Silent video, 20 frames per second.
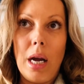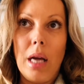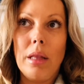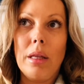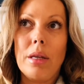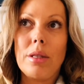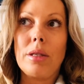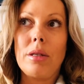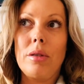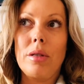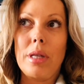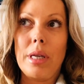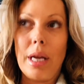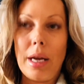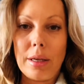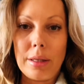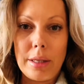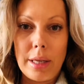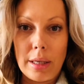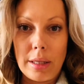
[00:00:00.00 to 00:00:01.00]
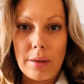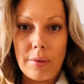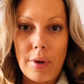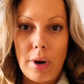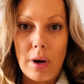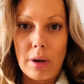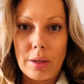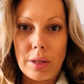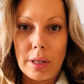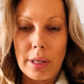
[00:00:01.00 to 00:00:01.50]
Unless there's an excess of
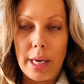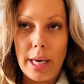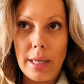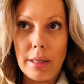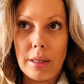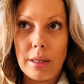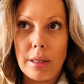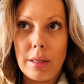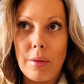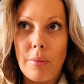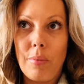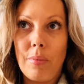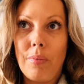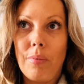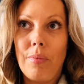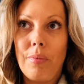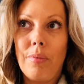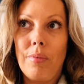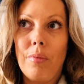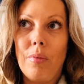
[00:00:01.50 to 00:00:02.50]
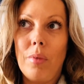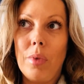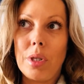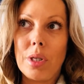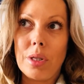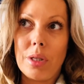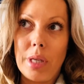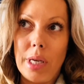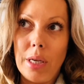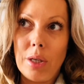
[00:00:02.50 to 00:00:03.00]
oxalates, which
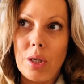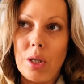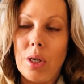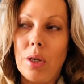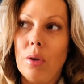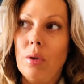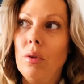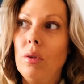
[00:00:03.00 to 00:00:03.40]
is an issue.